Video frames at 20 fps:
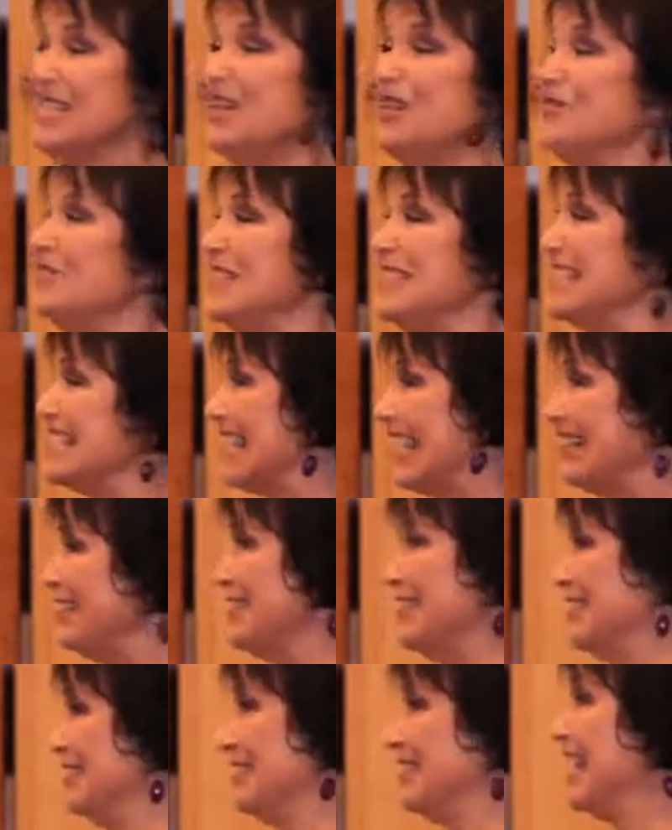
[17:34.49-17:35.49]
so if it
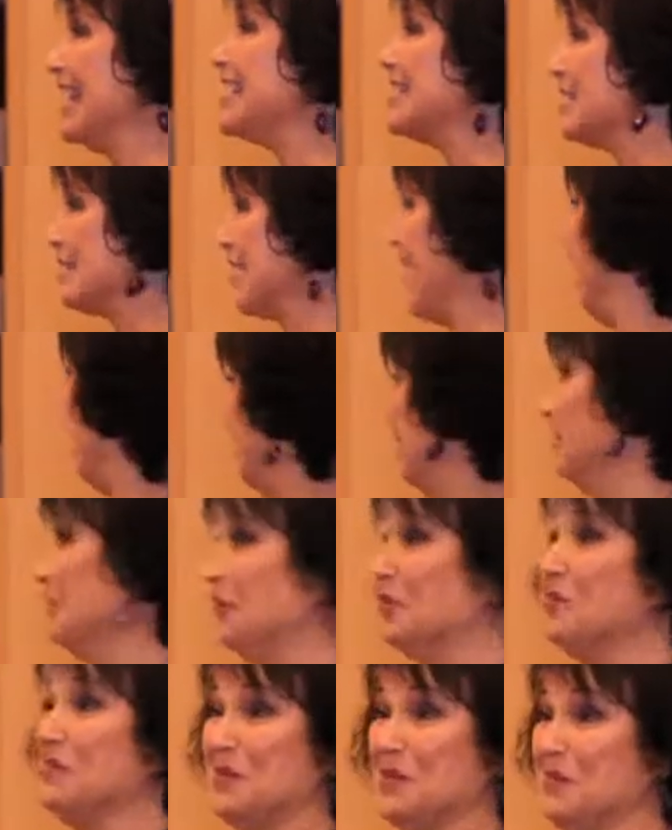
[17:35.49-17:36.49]
scared you, that's kind of
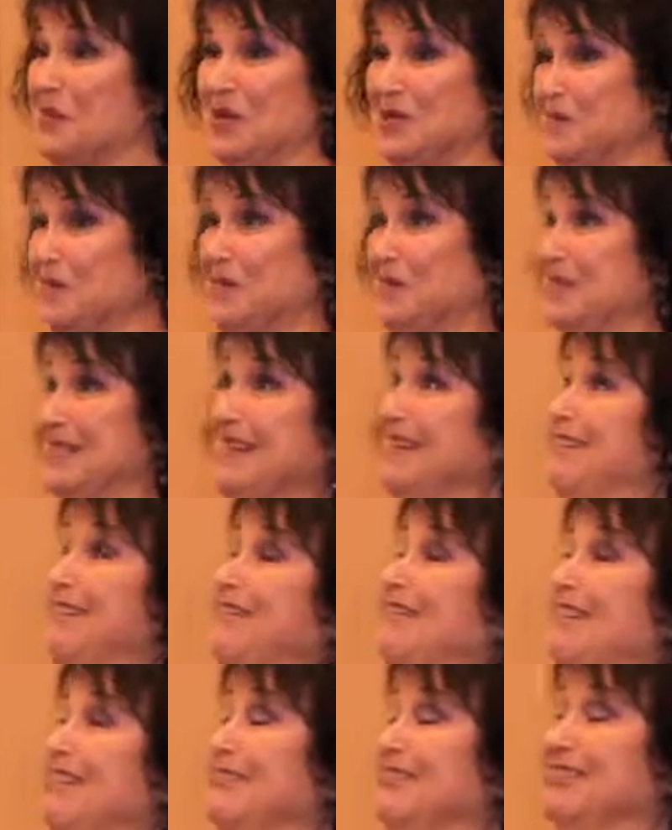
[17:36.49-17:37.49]
normal. Most people say, "Oh,
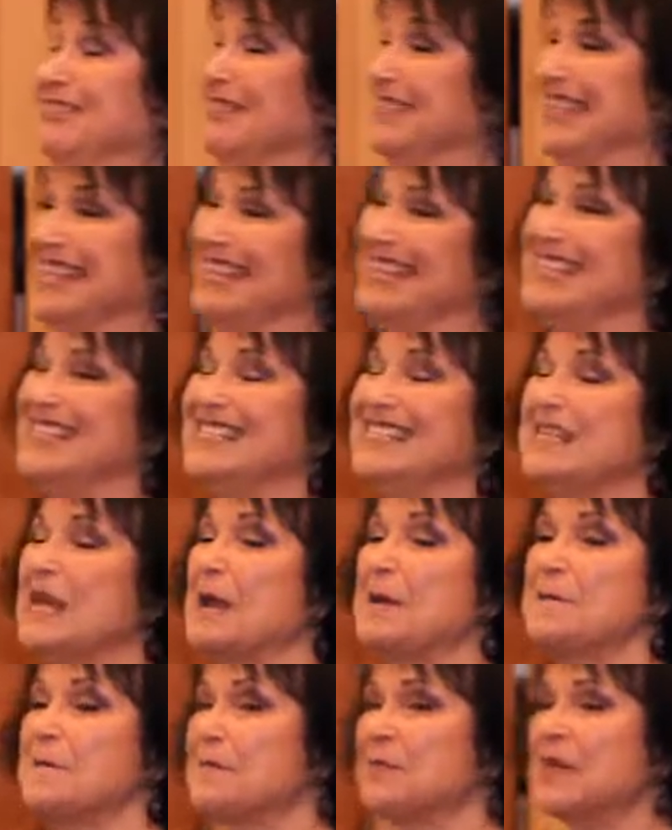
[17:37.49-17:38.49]
I don't know what that is."
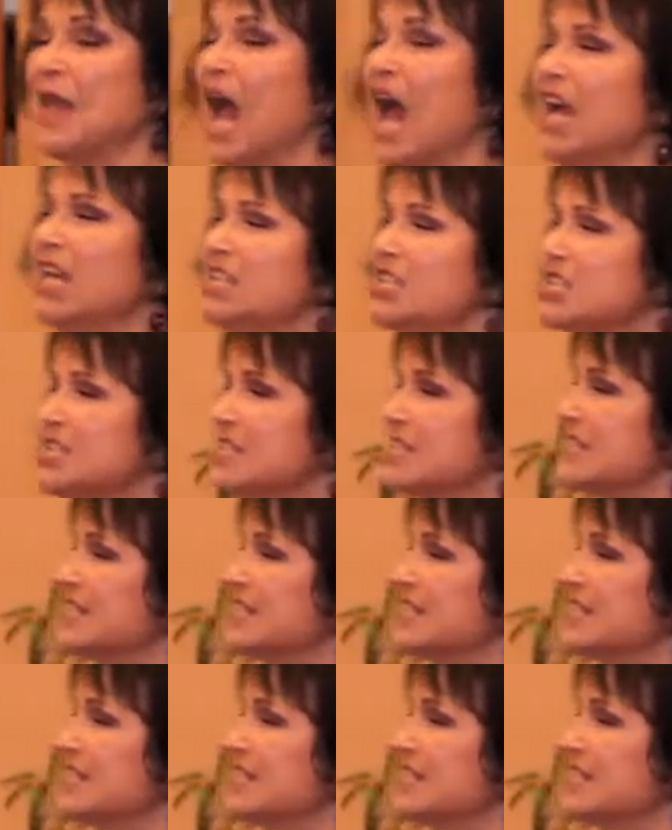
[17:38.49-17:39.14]
I just,